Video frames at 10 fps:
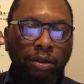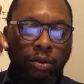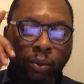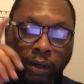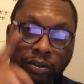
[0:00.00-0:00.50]

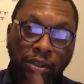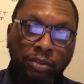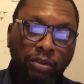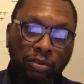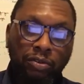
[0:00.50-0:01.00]
where
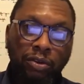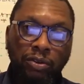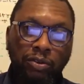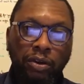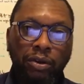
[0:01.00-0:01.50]
jesus was going
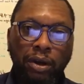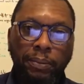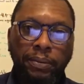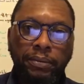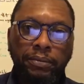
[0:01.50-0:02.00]
to turn
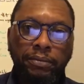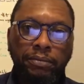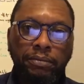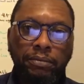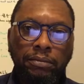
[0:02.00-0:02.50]
up
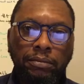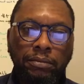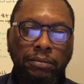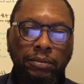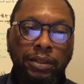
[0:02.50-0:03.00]

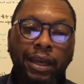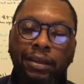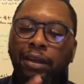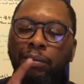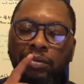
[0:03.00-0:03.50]

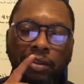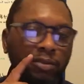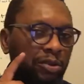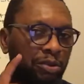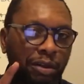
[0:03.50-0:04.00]
daniel must
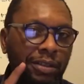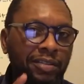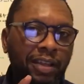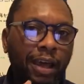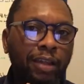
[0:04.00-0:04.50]
have trained
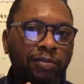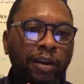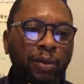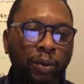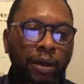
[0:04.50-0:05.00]
these guys
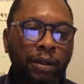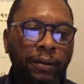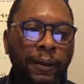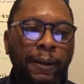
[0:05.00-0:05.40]
very well